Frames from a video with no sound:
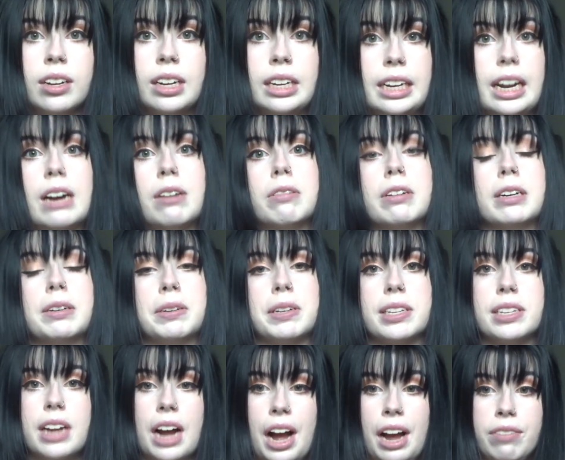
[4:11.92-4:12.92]
Now, when it
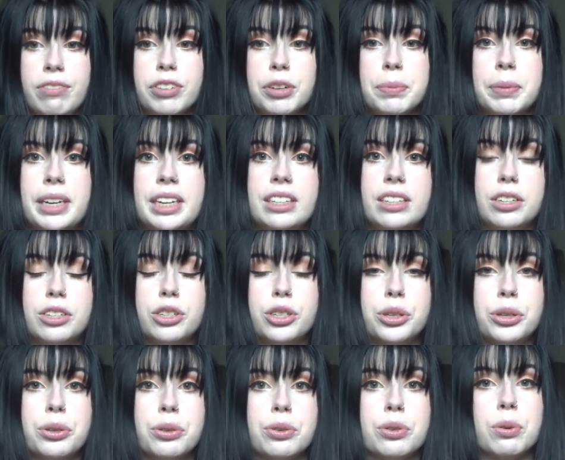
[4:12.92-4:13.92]
was time for me to
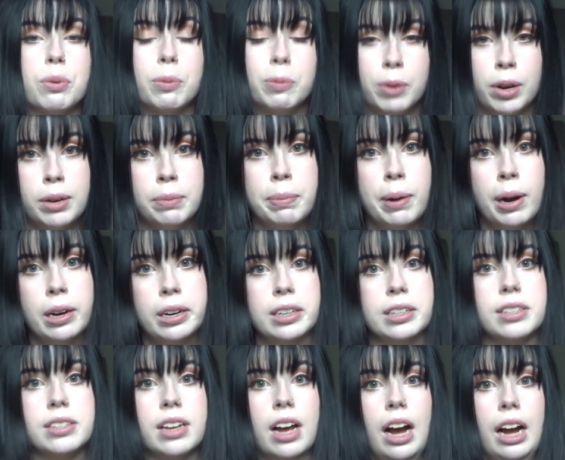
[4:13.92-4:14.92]
choose what
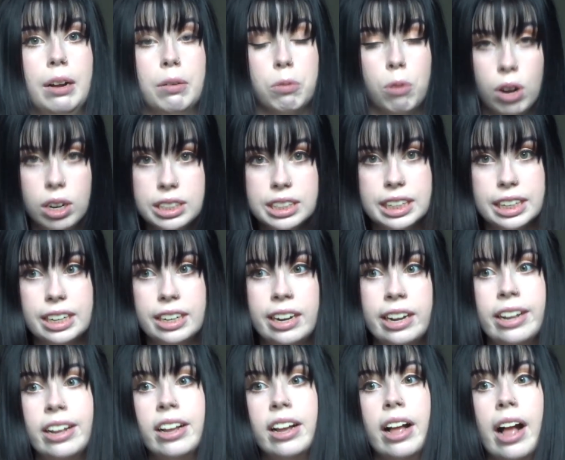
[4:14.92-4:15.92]
parts I wanted,
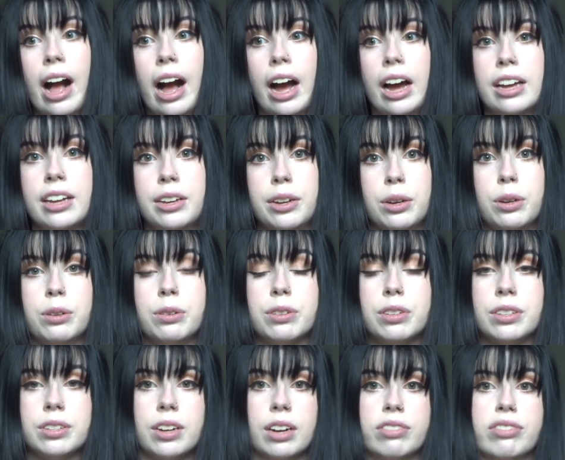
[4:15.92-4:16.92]
I
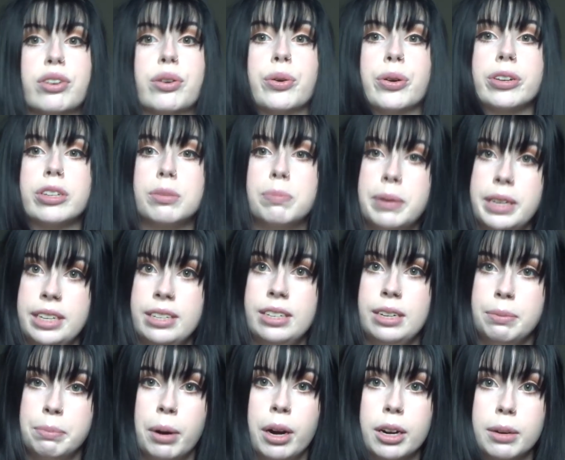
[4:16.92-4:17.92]
used, of course,
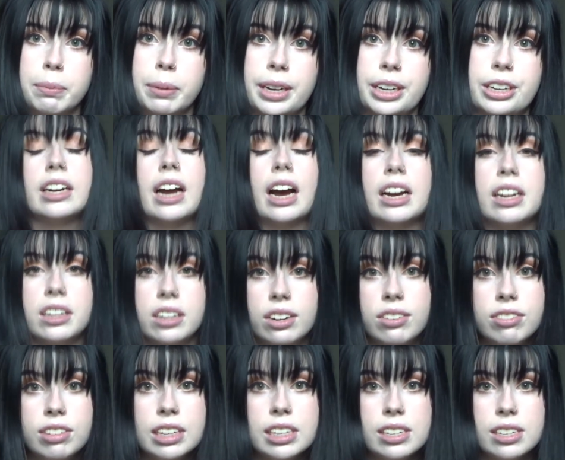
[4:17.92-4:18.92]
PC Part Picker. I
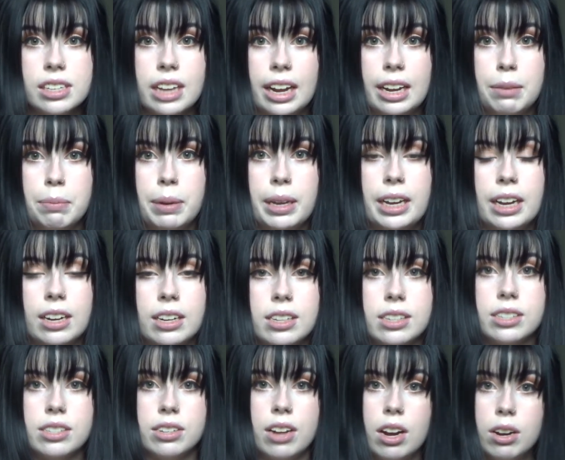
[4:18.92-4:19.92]
love this site
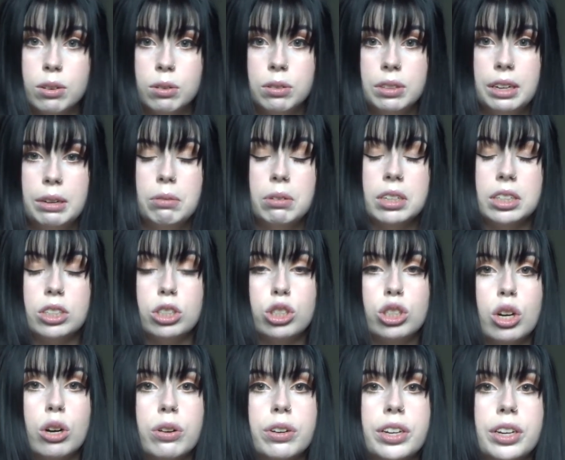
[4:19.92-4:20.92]
because not only will it
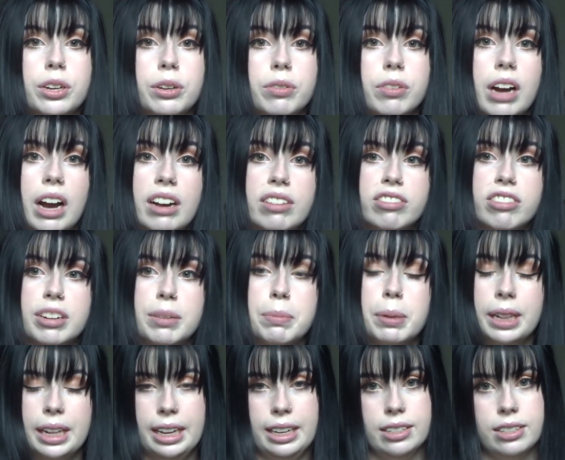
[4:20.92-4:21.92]
show you every
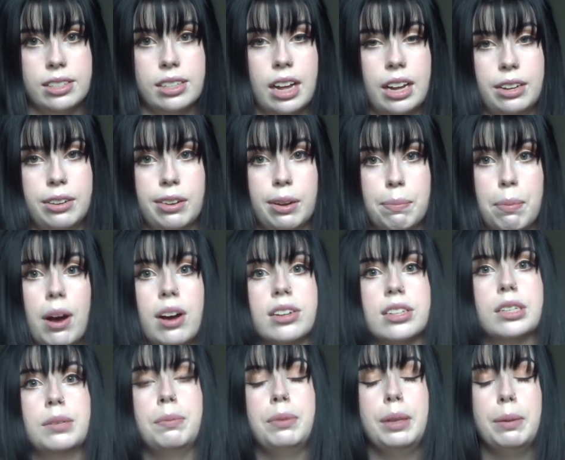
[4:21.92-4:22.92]
place that you could
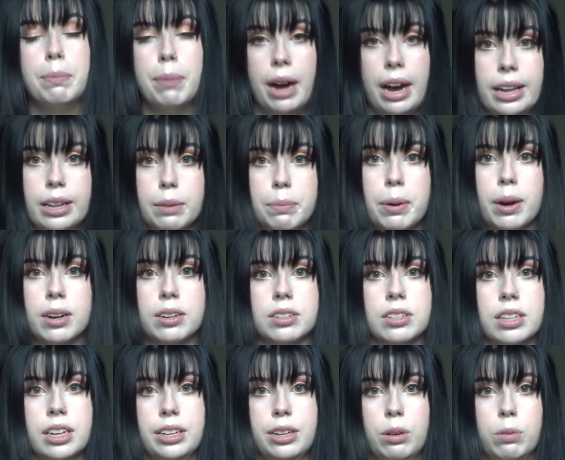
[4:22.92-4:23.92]
possibly buy the parts
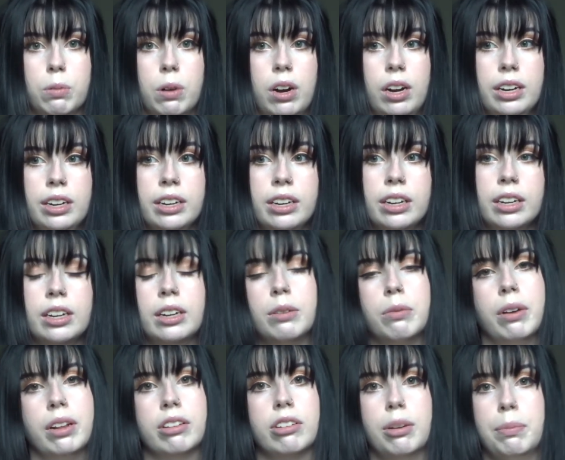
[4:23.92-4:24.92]
that you want,
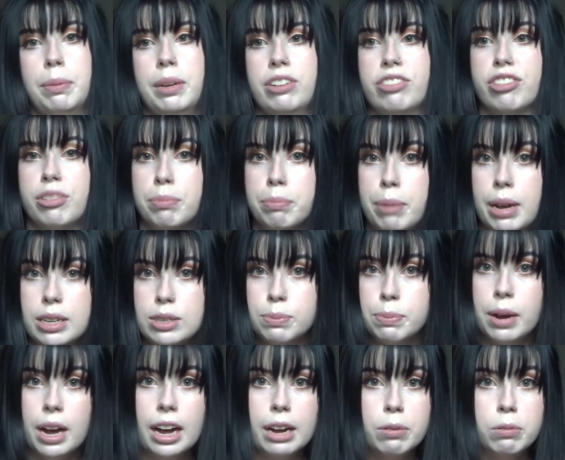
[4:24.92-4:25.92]
whether it be from Best
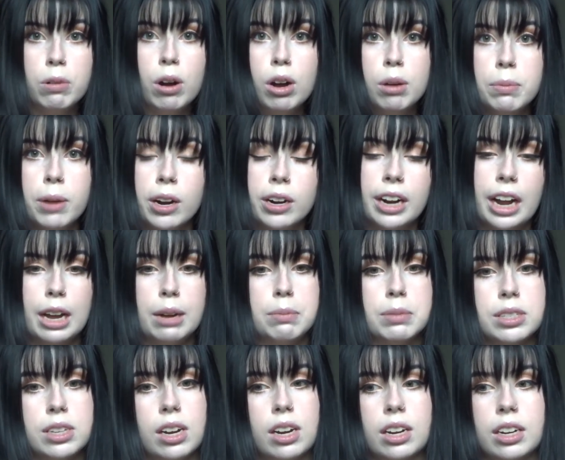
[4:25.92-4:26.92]
Buy, Walmart,
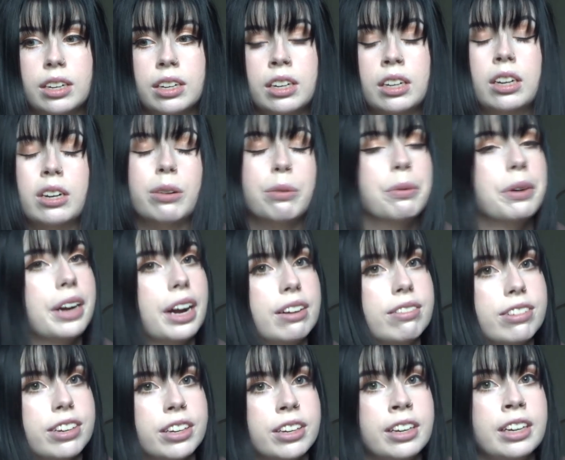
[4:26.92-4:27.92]
Amazon,
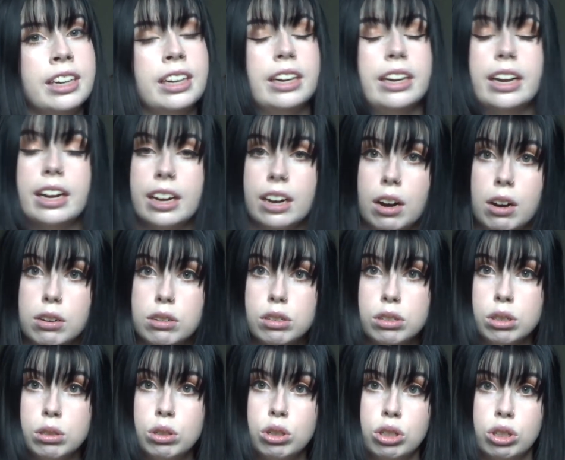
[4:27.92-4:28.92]
whatever, it
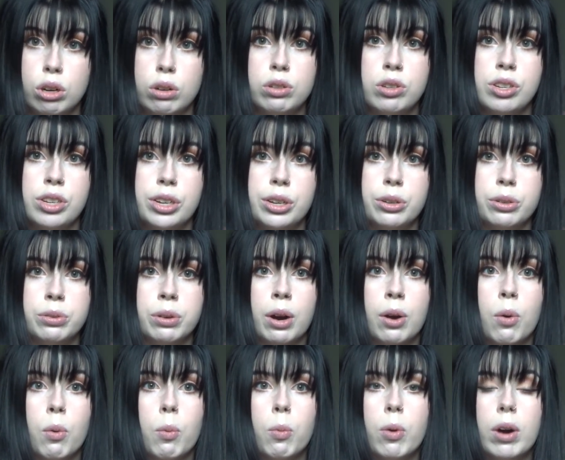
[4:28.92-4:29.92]
also shows you
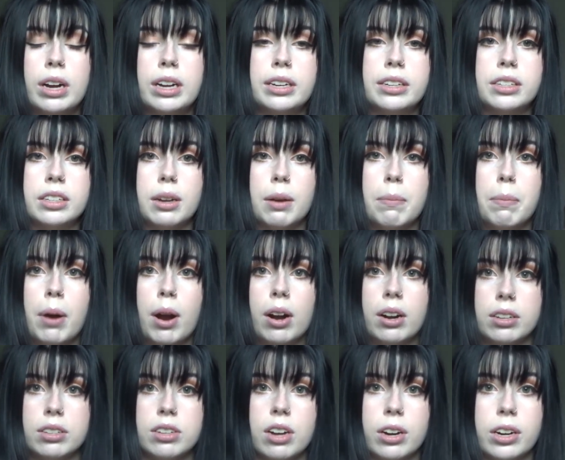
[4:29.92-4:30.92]
what
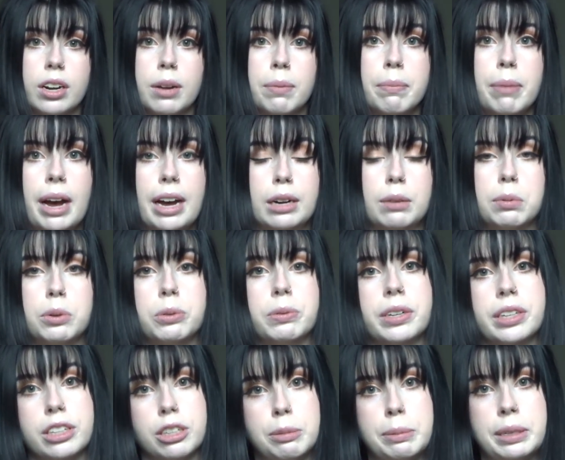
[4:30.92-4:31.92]
parts are compatible
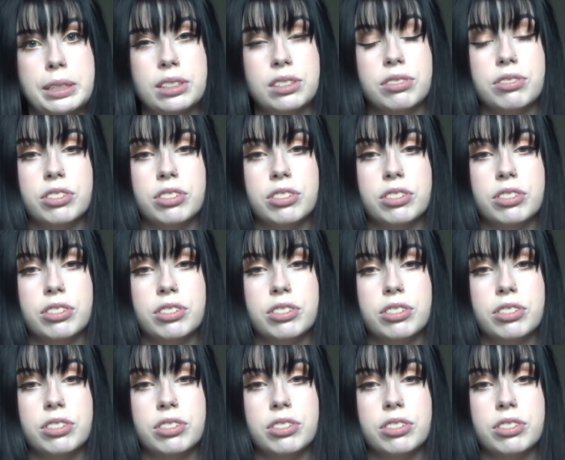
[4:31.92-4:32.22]
with your build.